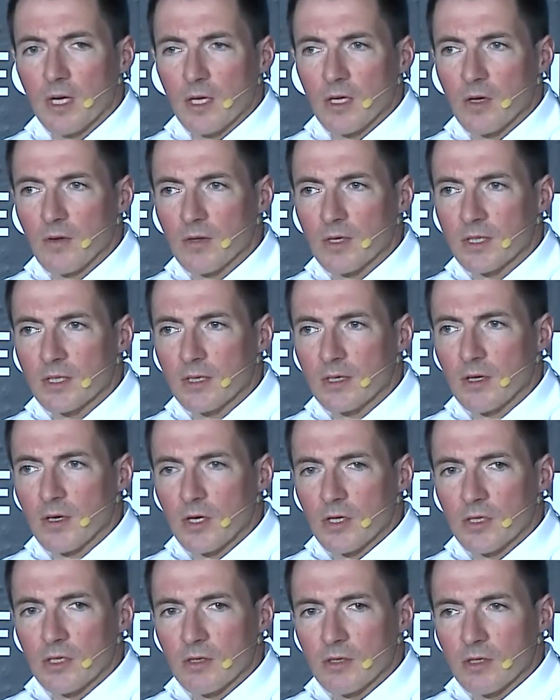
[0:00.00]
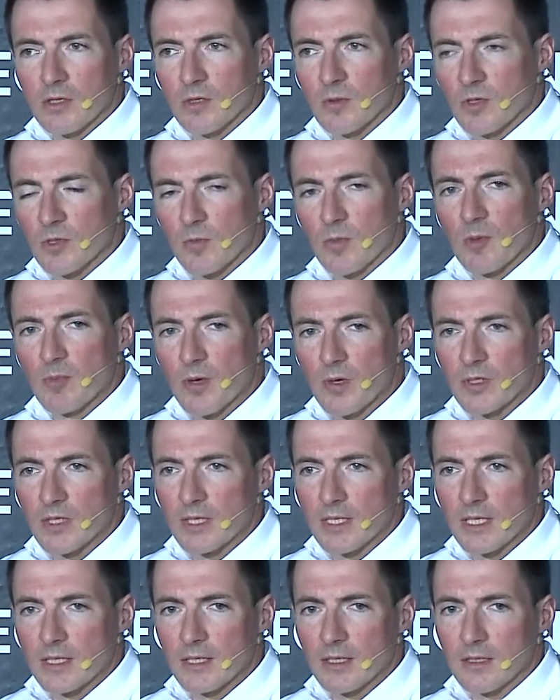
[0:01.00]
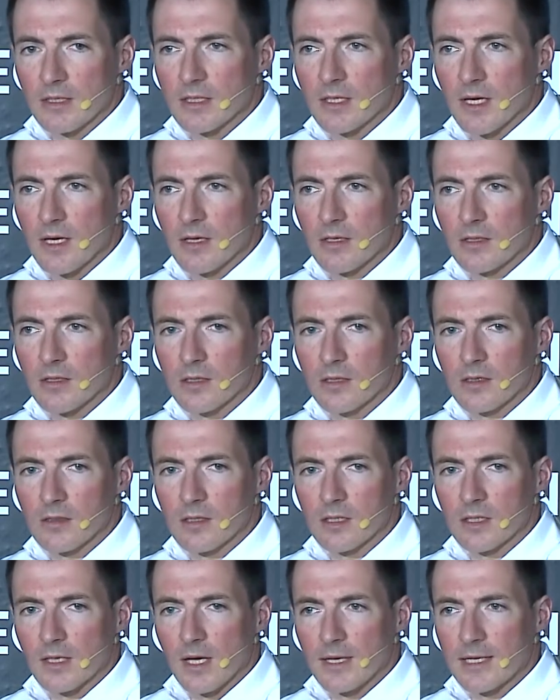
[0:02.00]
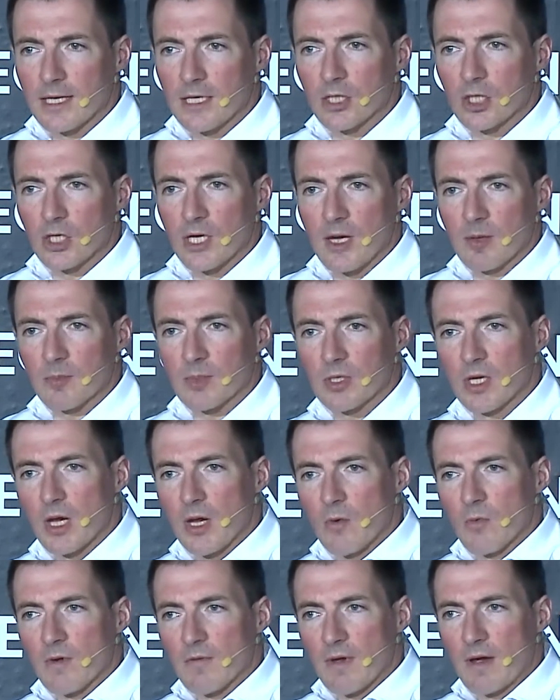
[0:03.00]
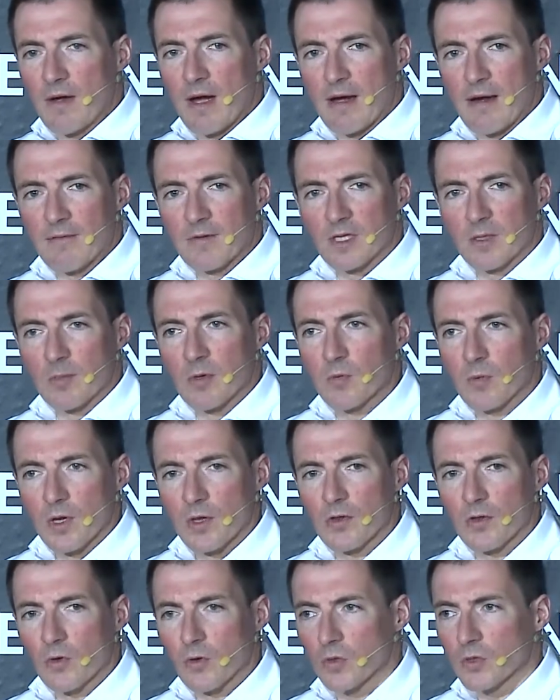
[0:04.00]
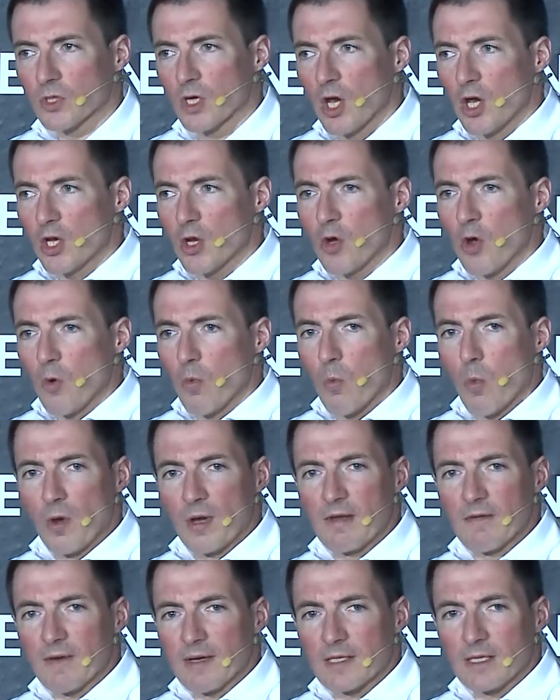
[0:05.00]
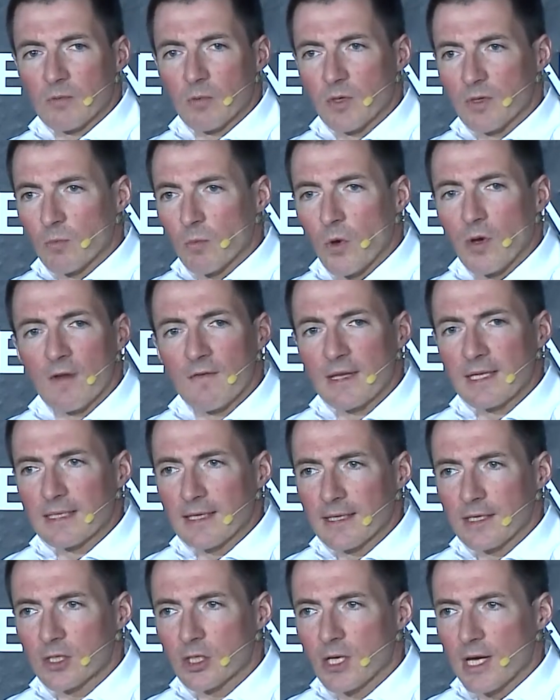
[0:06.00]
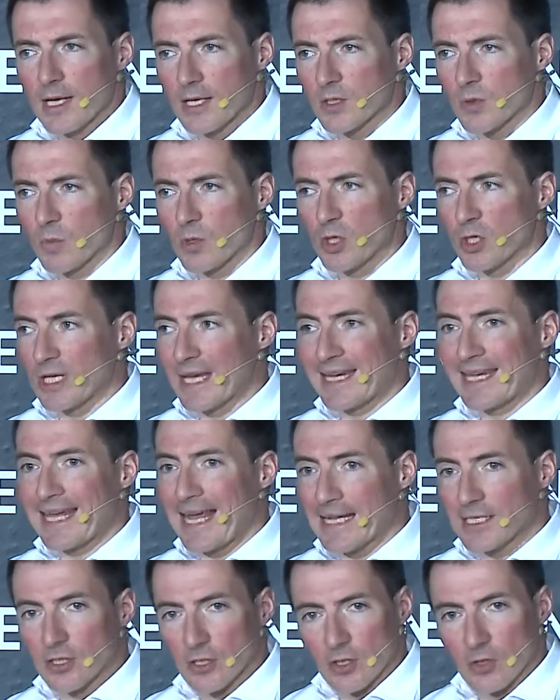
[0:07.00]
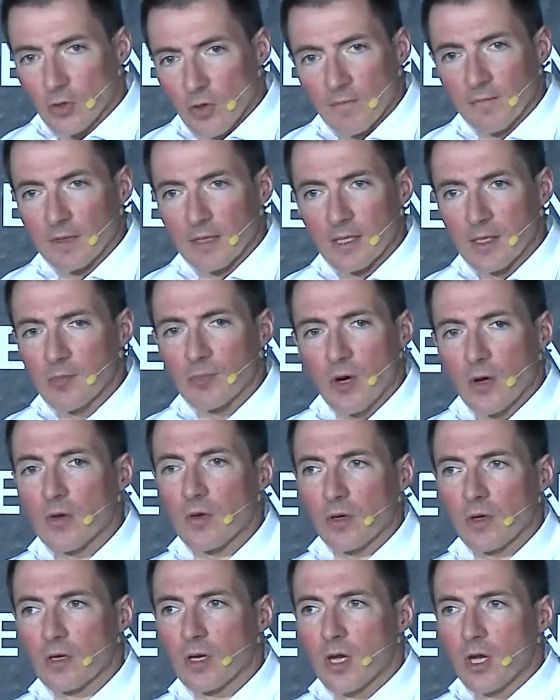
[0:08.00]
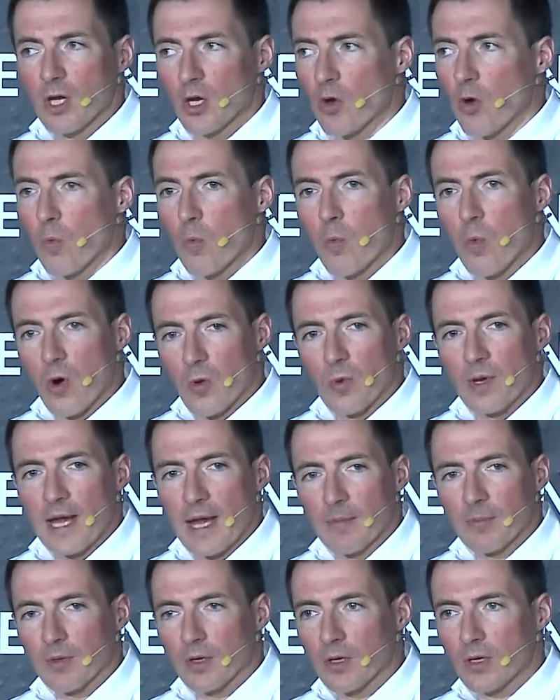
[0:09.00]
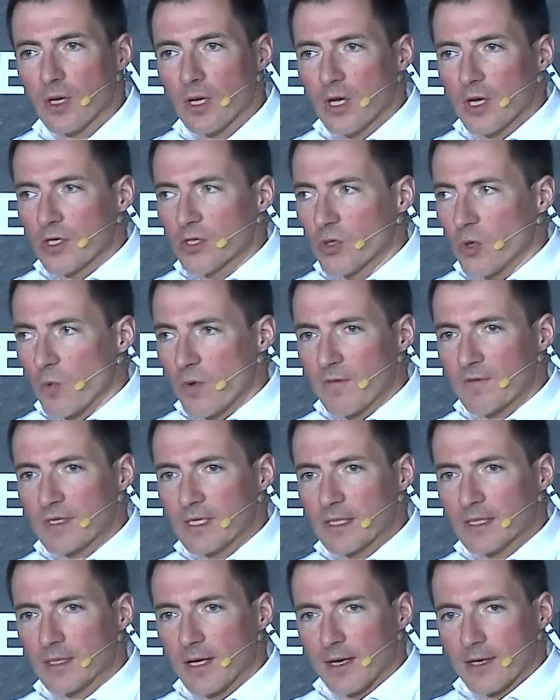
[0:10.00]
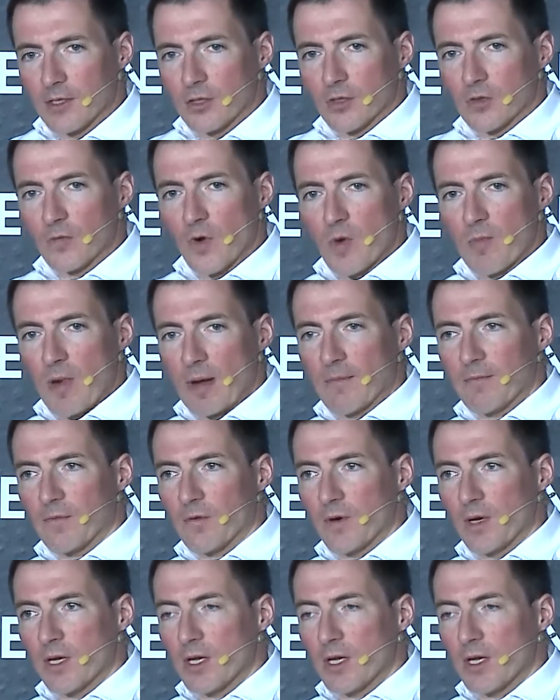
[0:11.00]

some of the approaches Intel's taken to designing its chips are having to be rethought. What if Intel SGX were just catastrophically broken? What would happen? So we've designed our roadmap for it